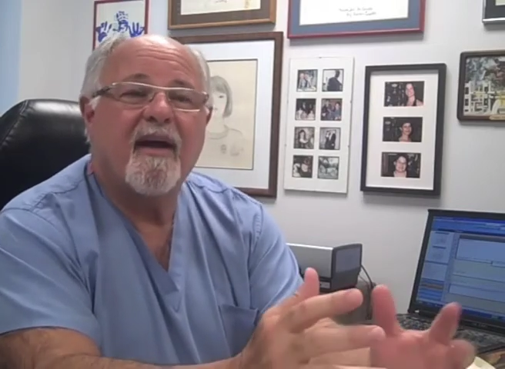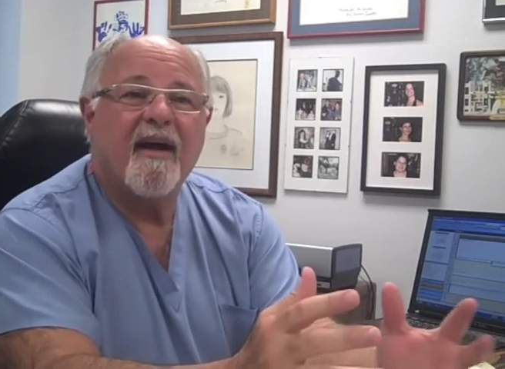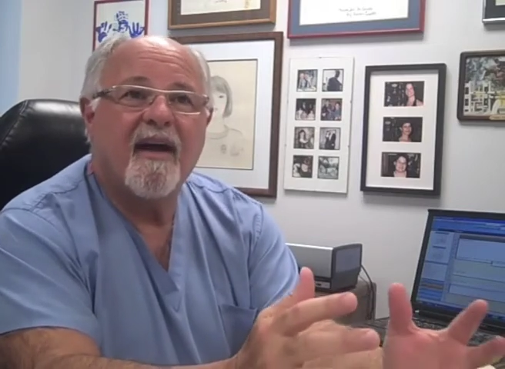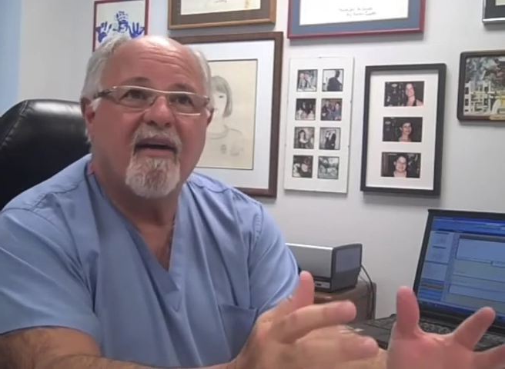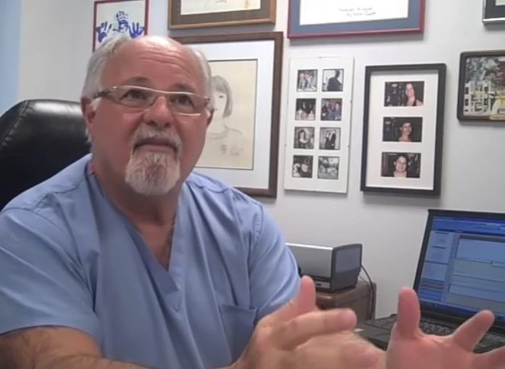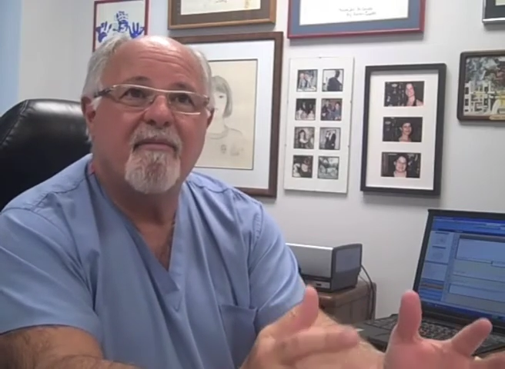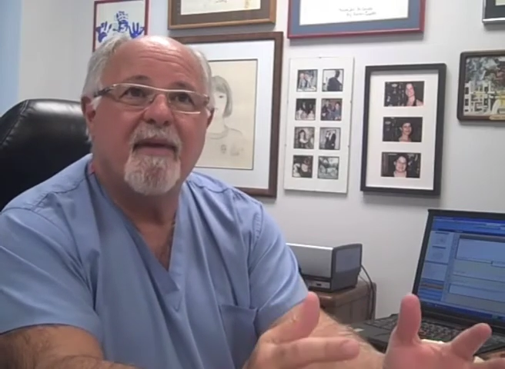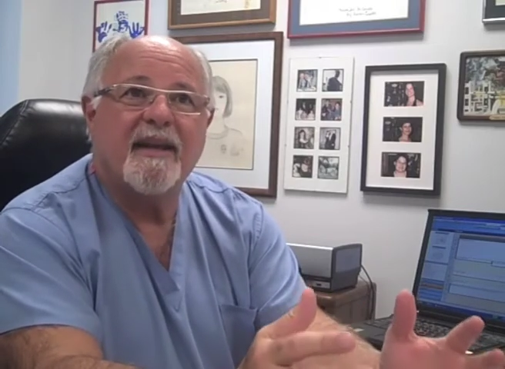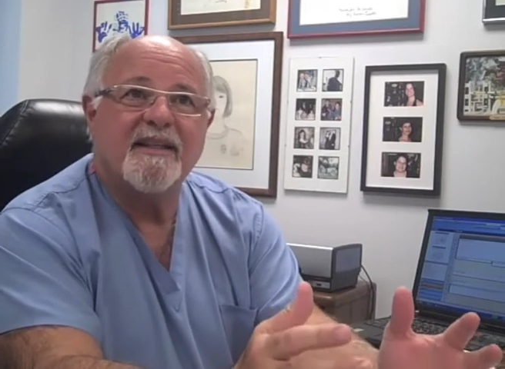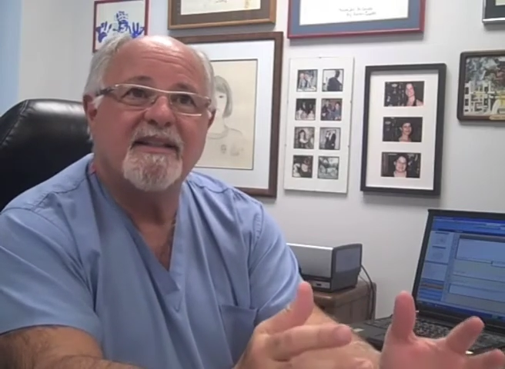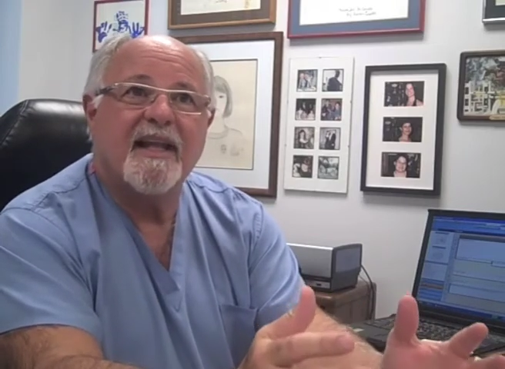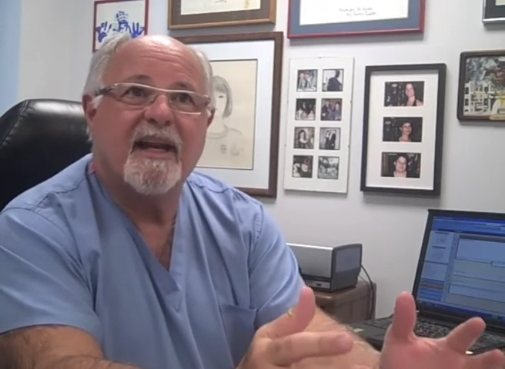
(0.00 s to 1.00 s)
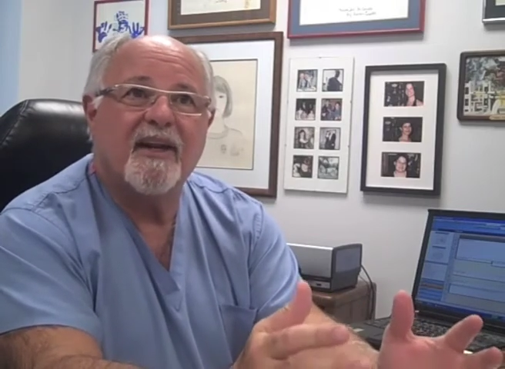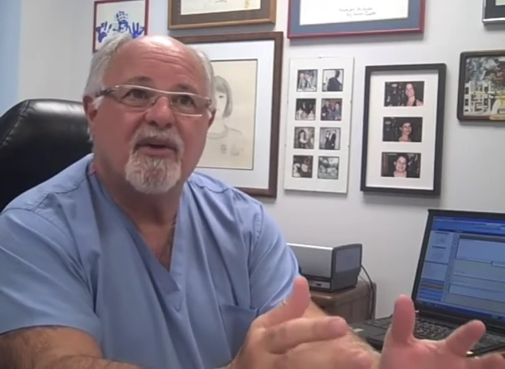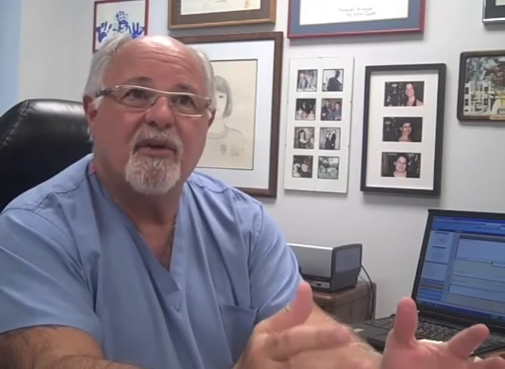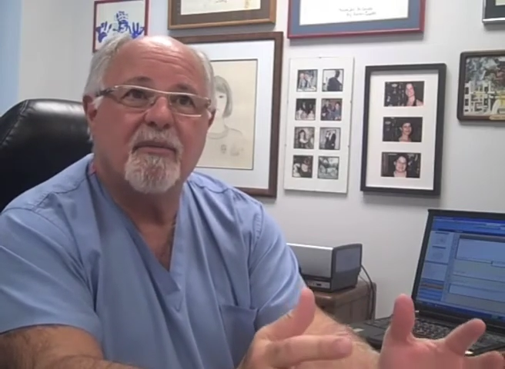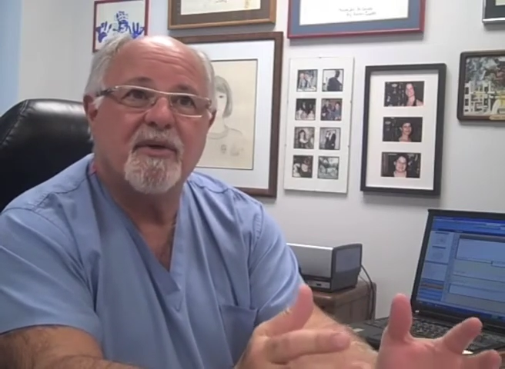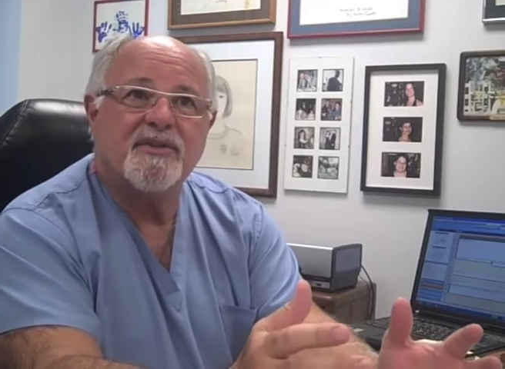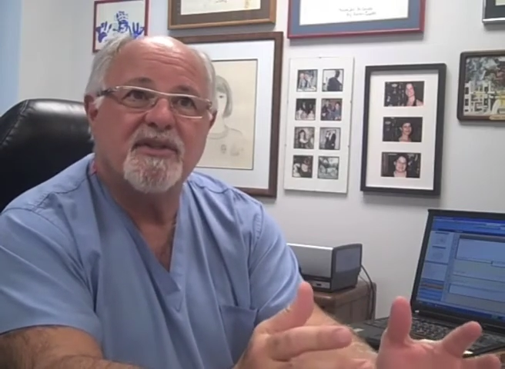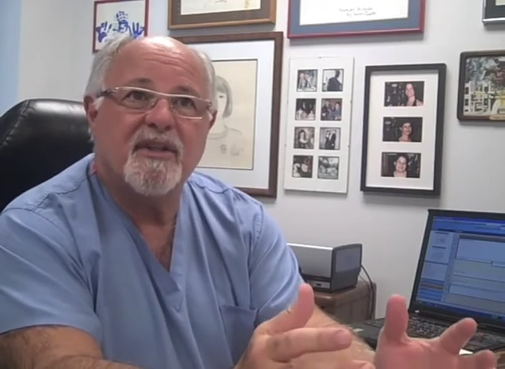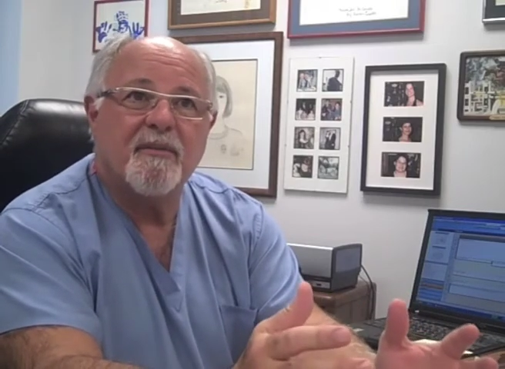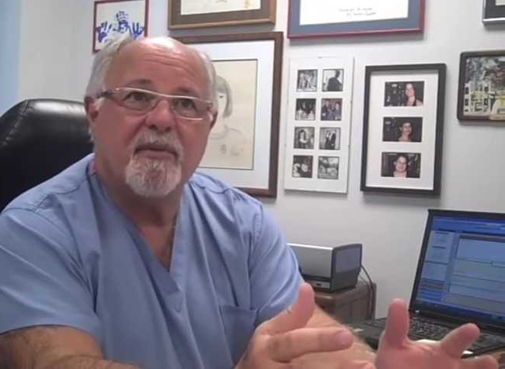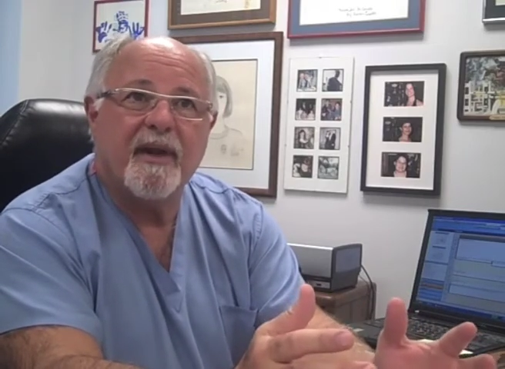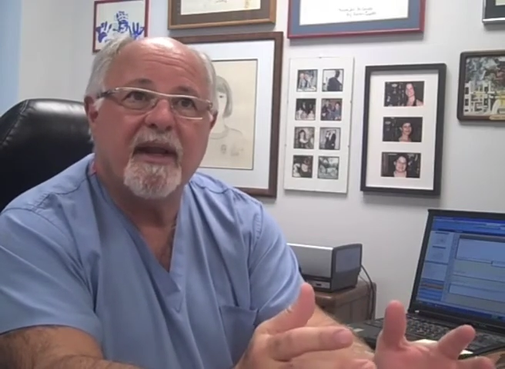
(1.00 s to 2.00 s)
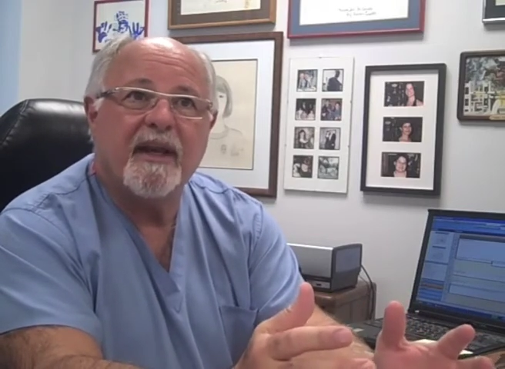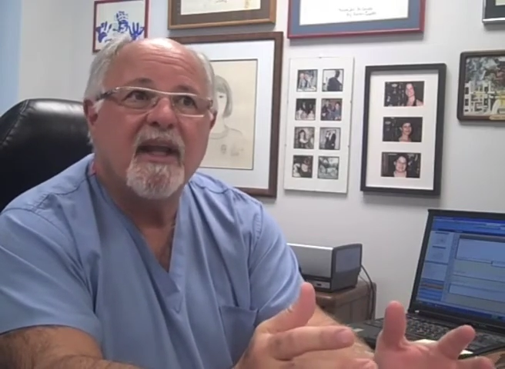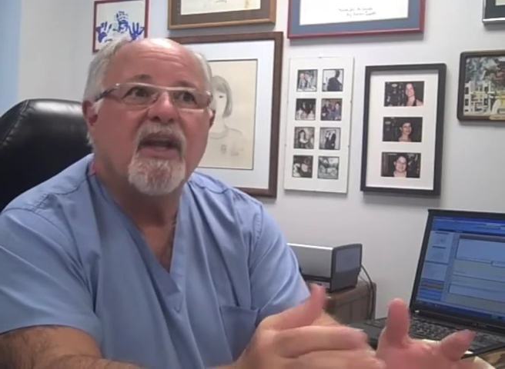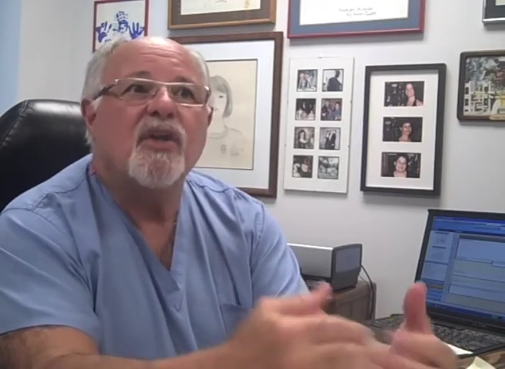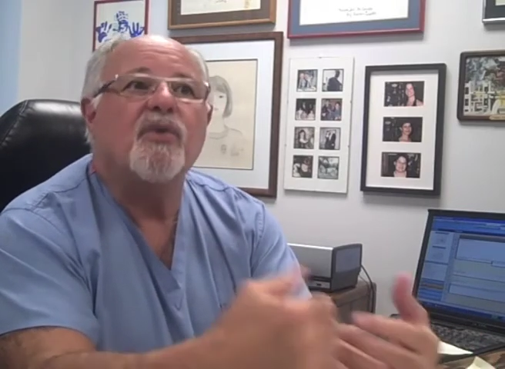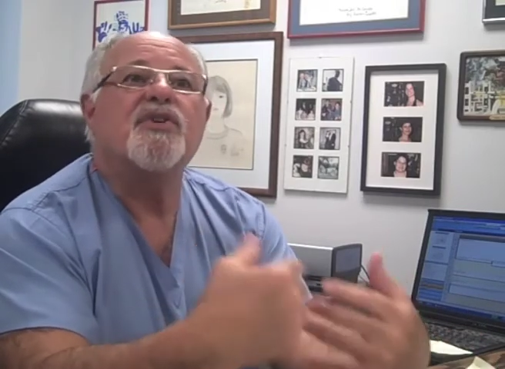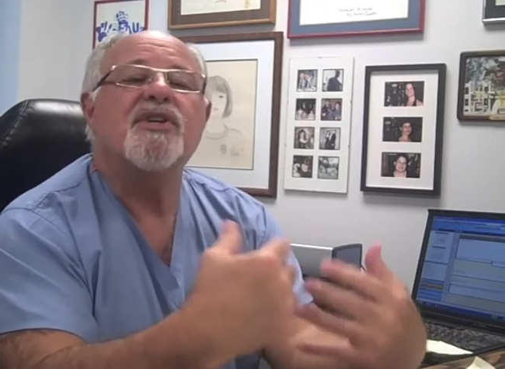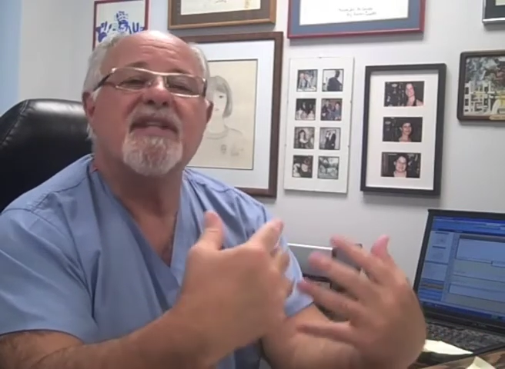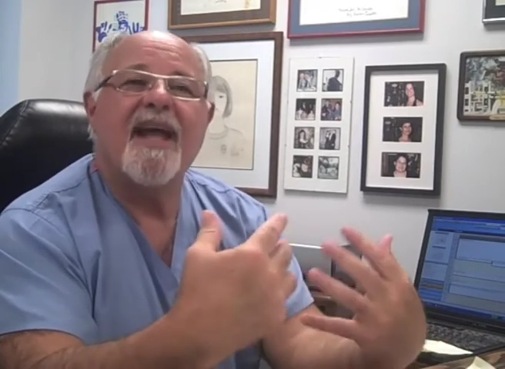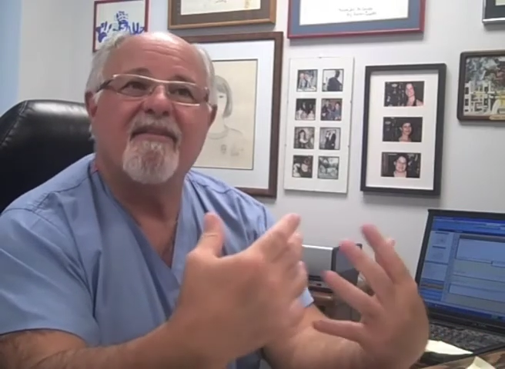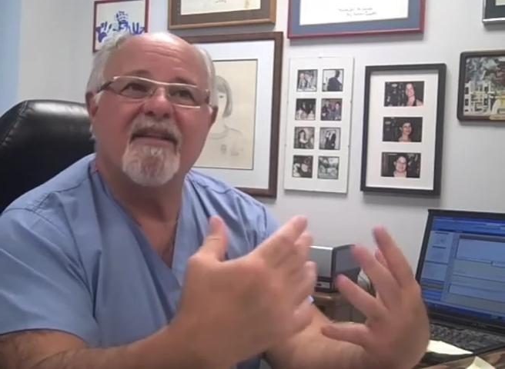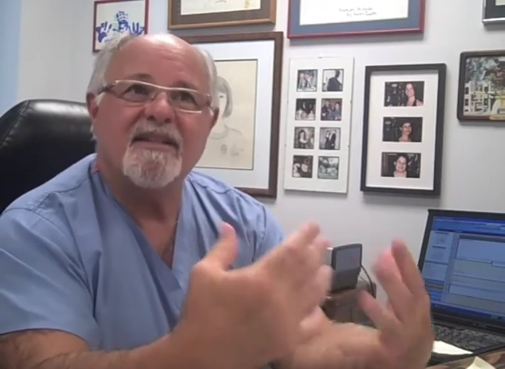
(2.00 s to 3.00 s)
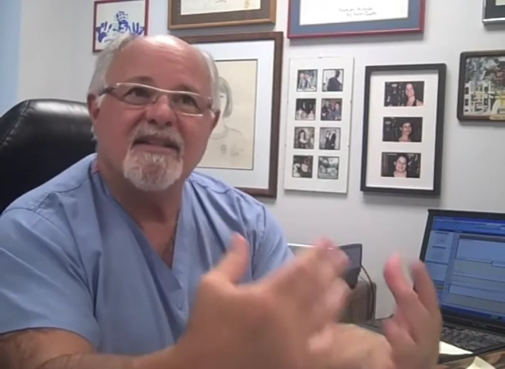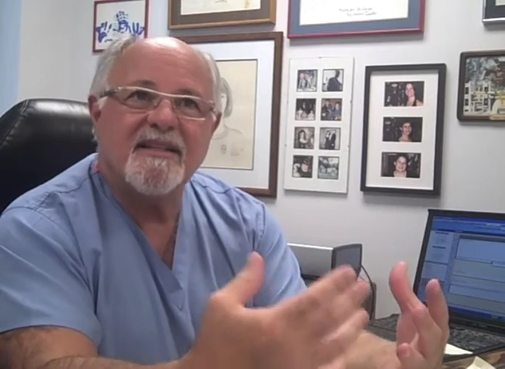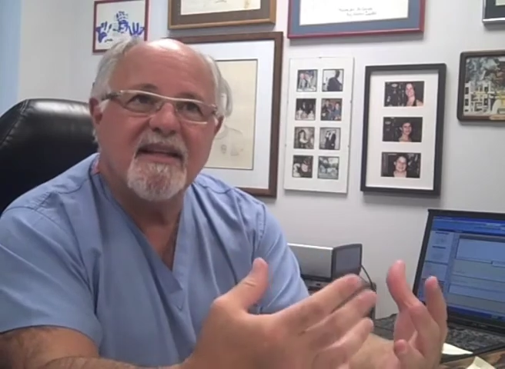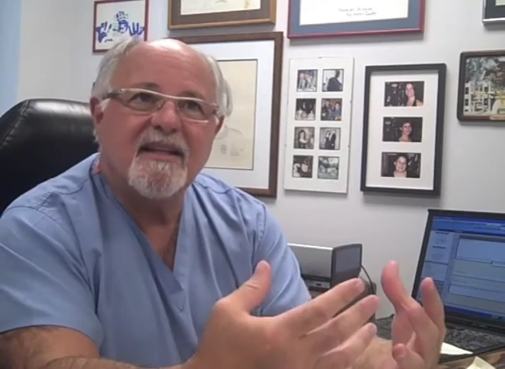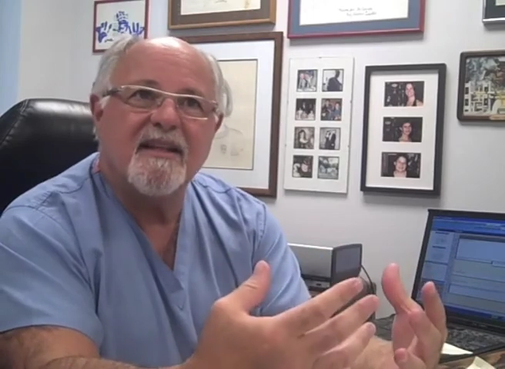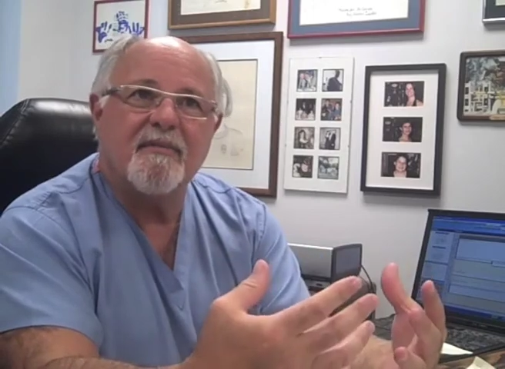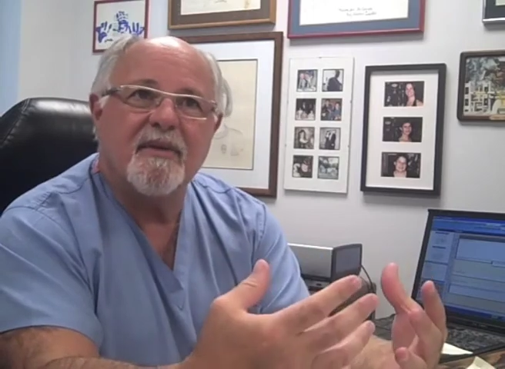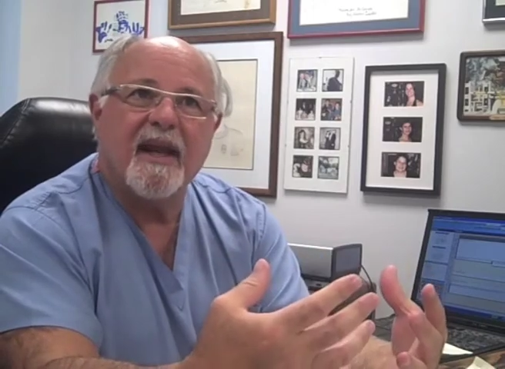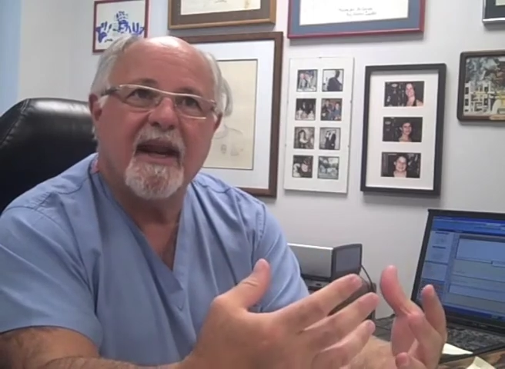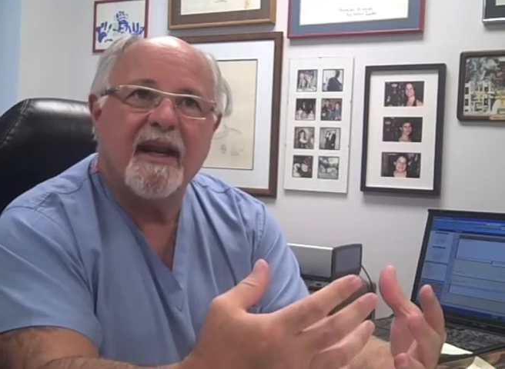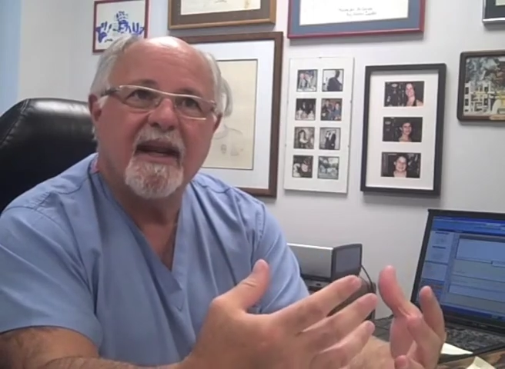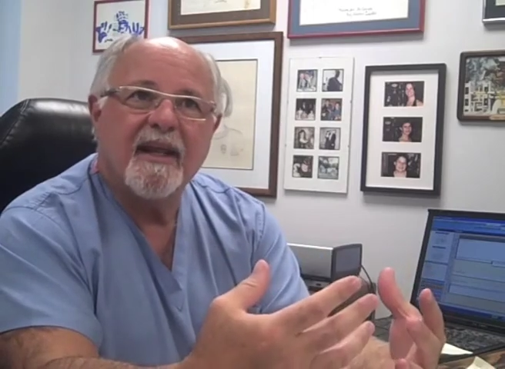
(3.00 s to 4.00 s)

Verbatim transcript: of metastatic tumors to the brain. You just haven't seen them yet.